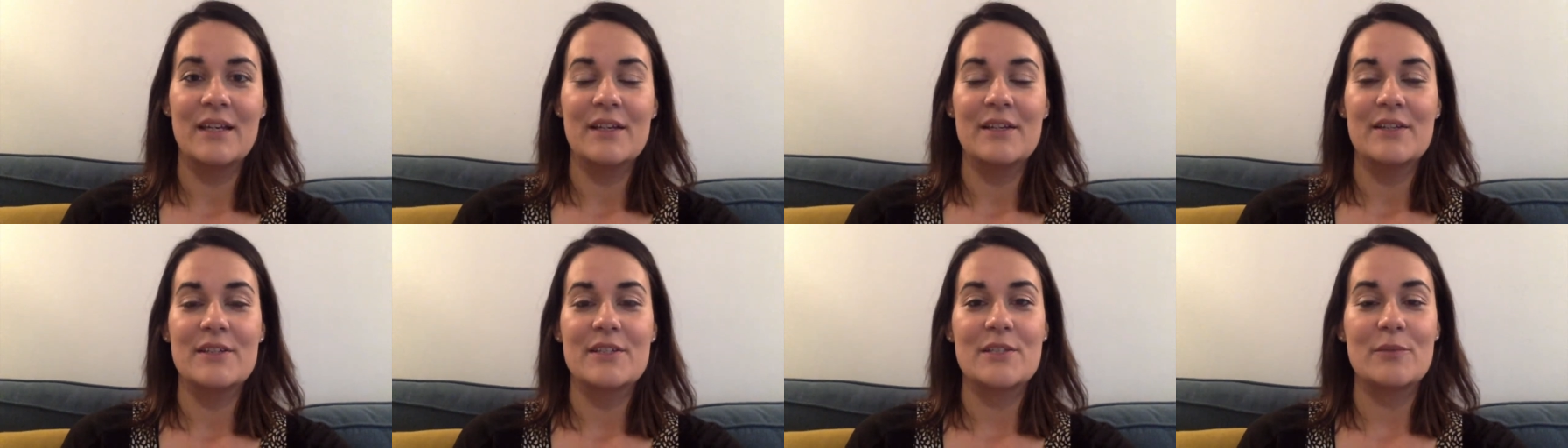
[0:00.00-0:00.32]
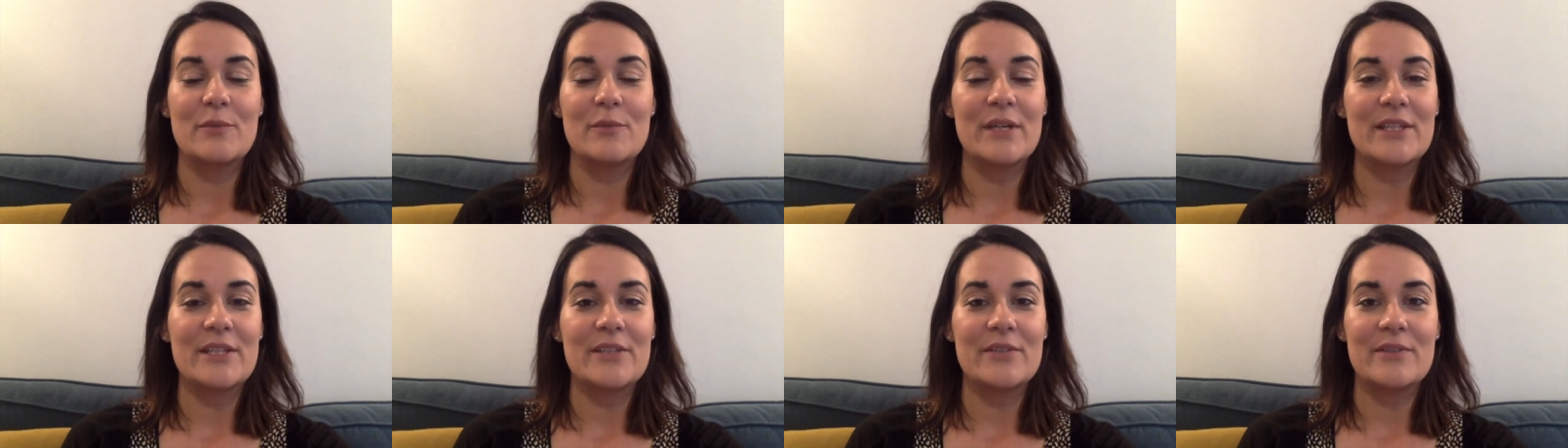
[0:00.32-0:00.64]
So
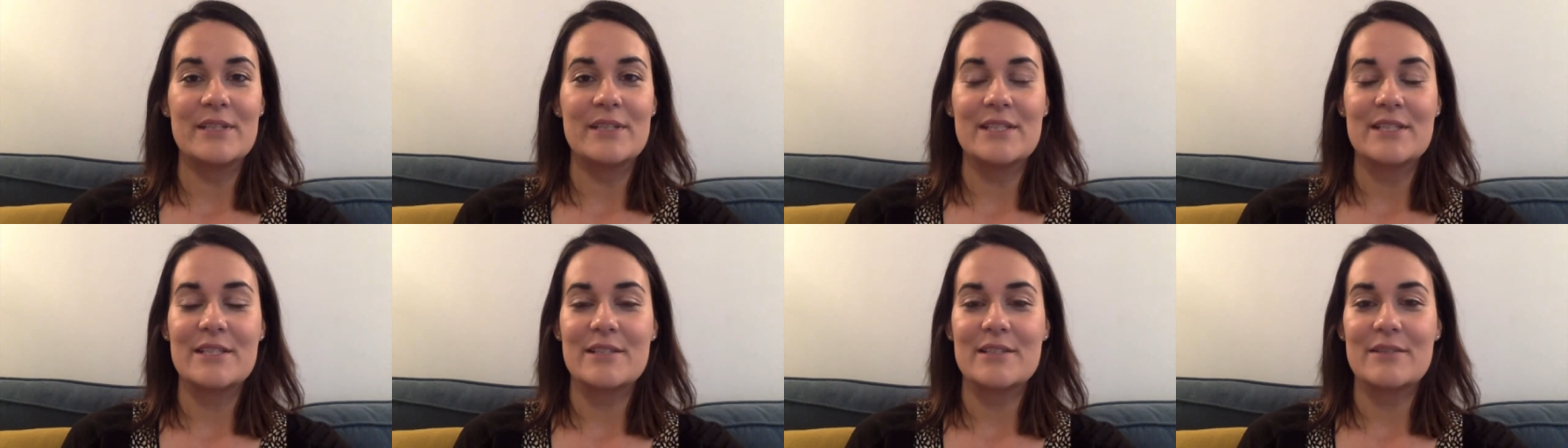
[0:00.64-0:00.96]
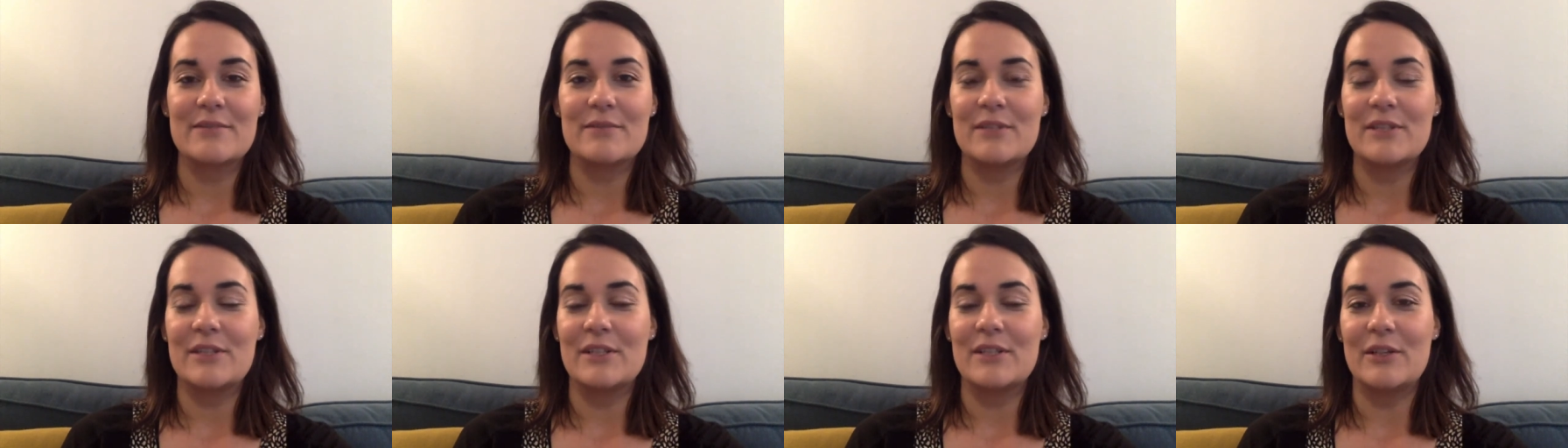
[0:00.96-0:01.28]
whether it's,
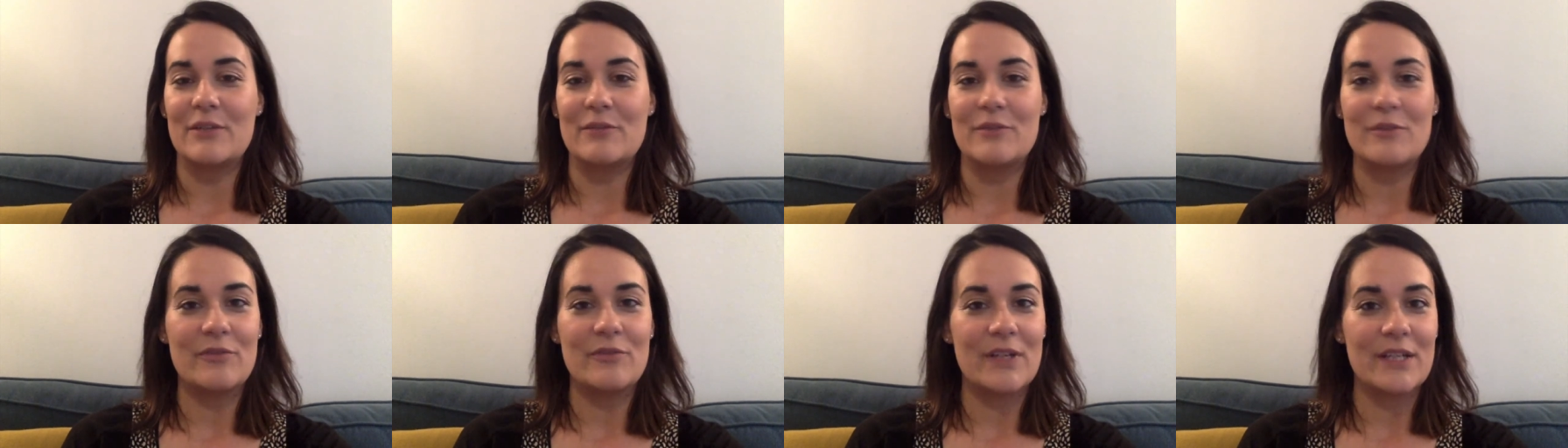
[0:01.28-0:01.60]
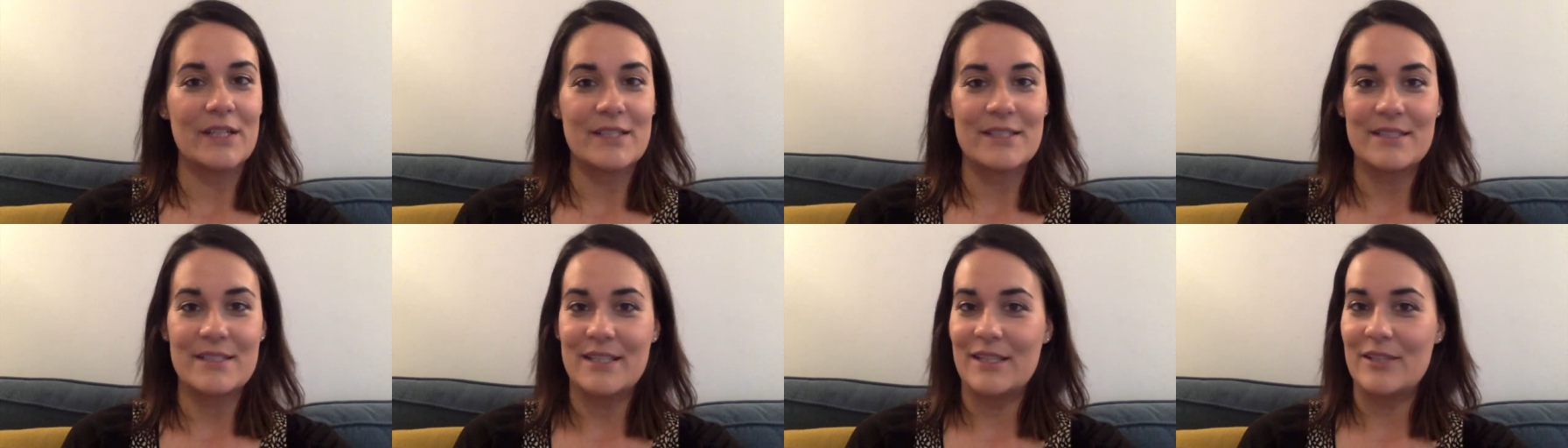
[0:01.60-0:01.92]
you know,
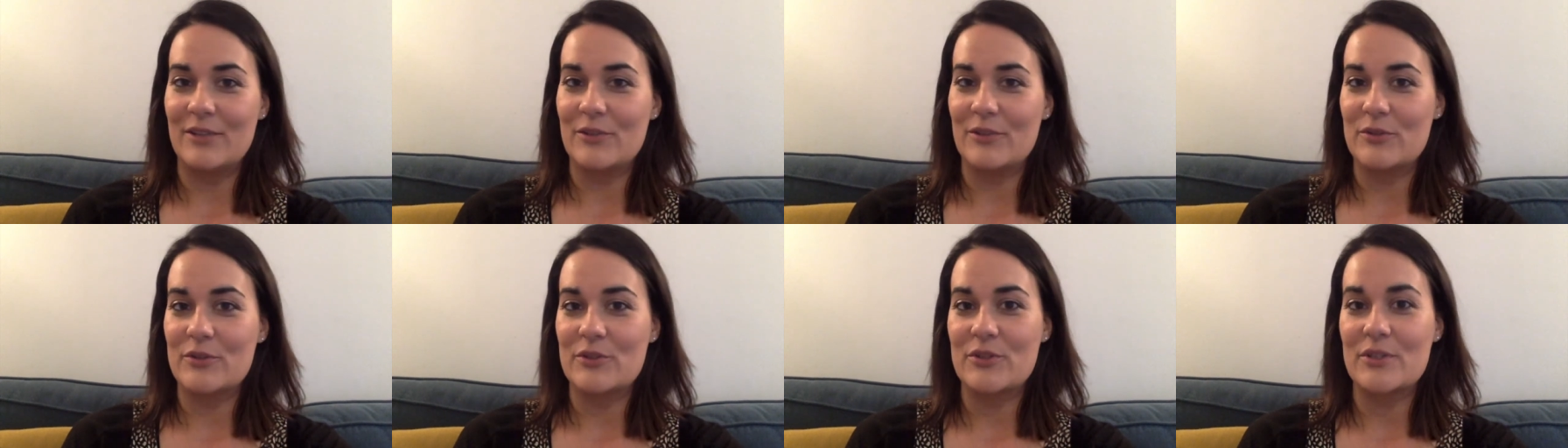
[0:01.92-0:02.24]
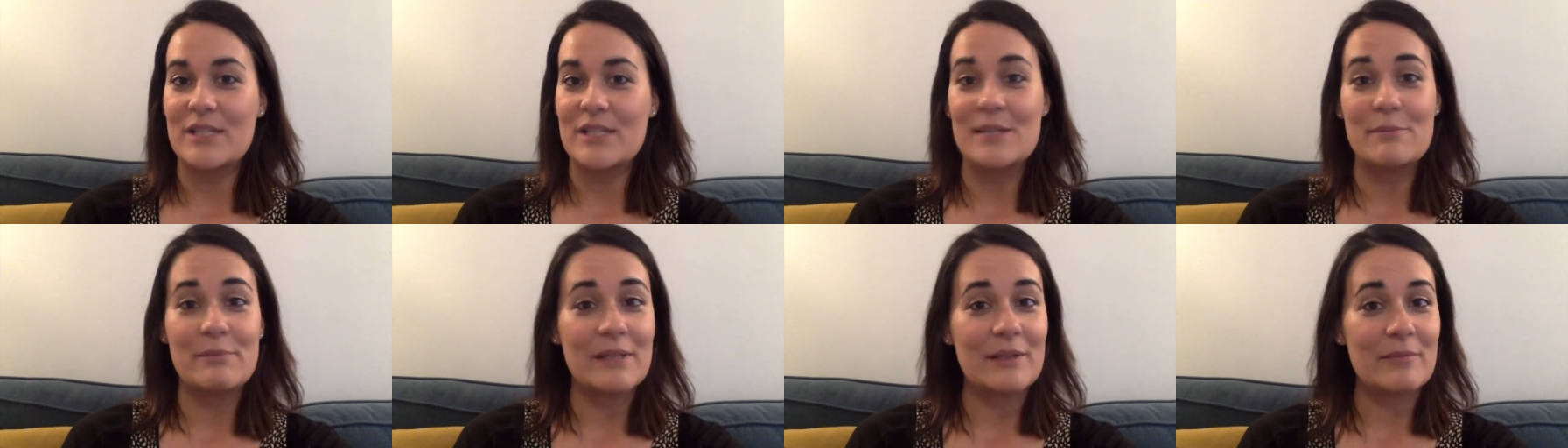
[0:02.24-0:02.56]
reversing your
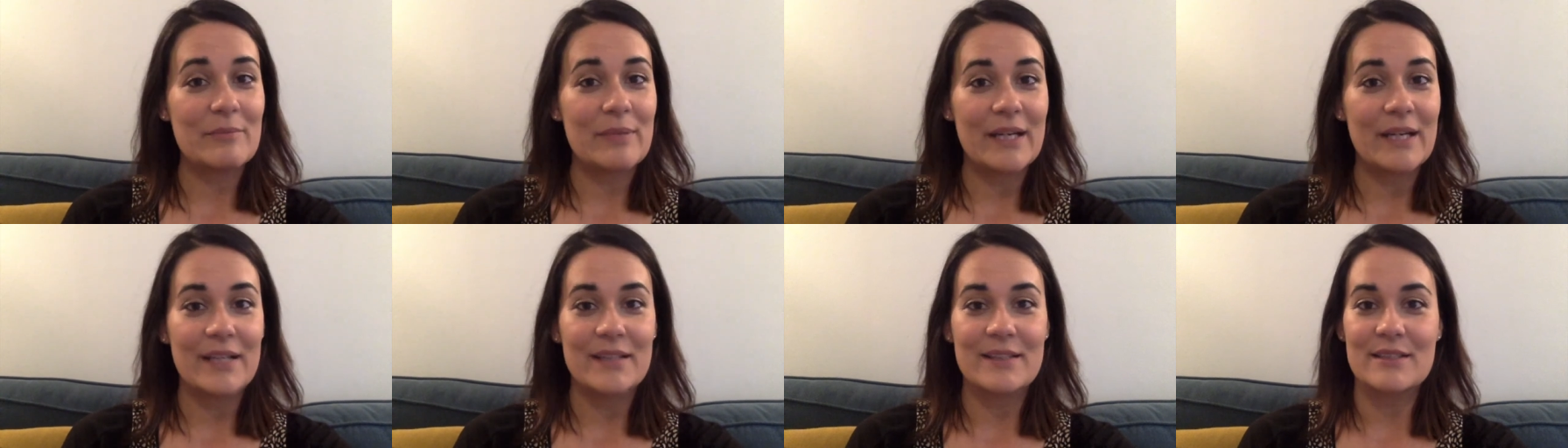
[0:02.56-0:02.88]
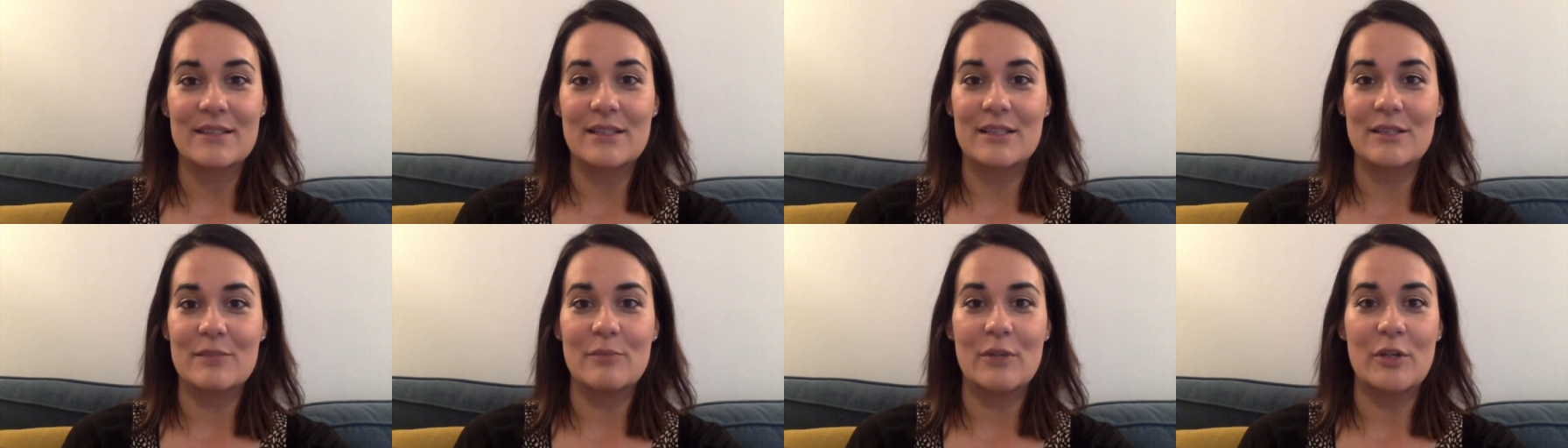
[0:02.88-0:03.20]
sleeping patterns
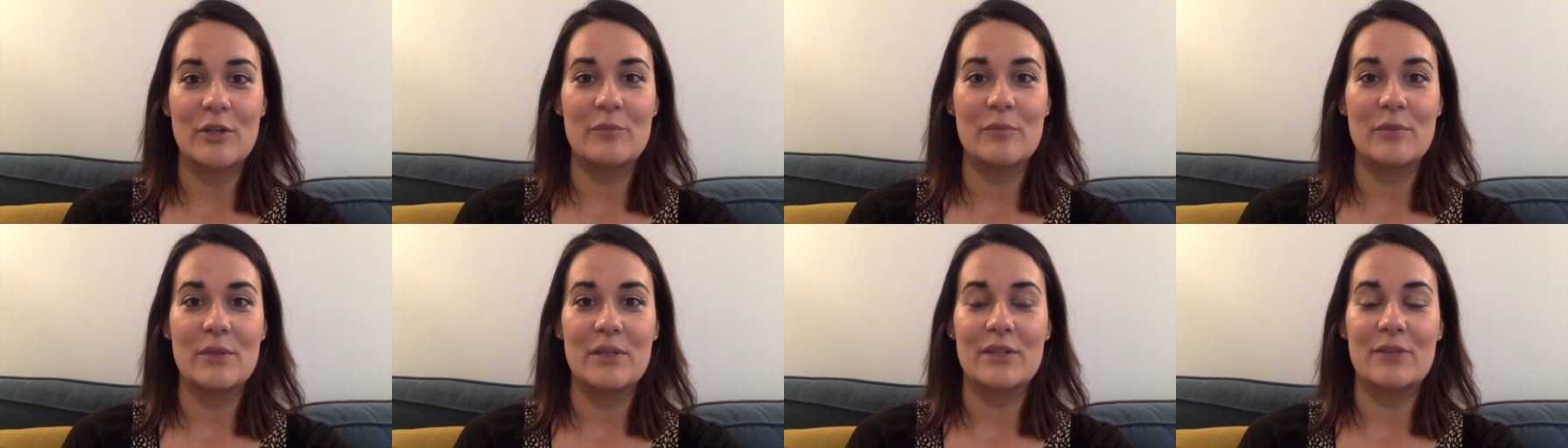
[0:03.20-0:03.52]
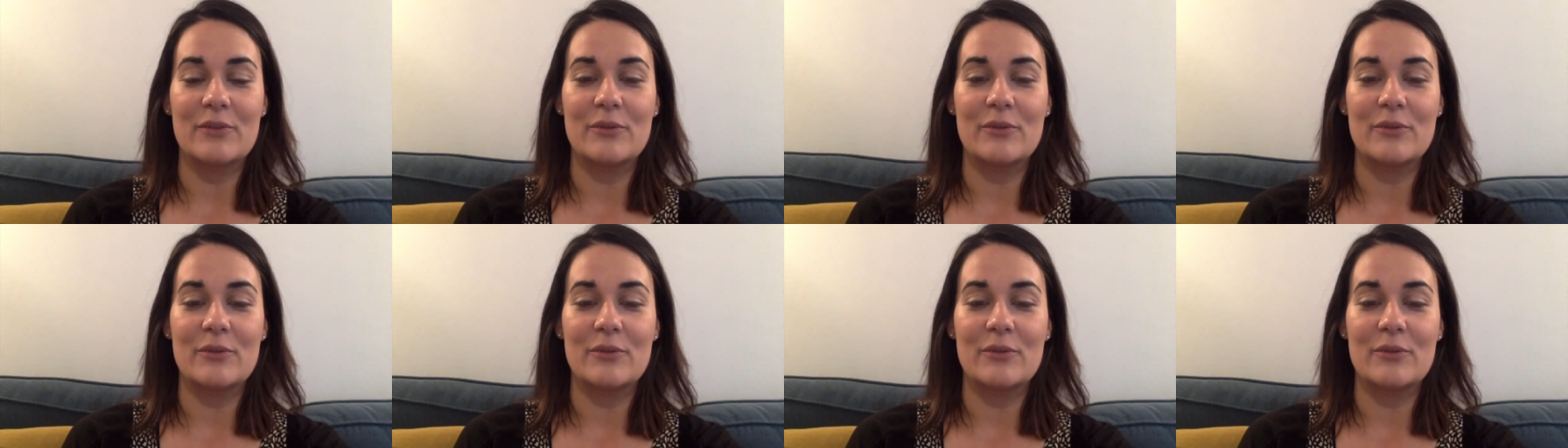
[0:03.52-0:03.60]
at the moment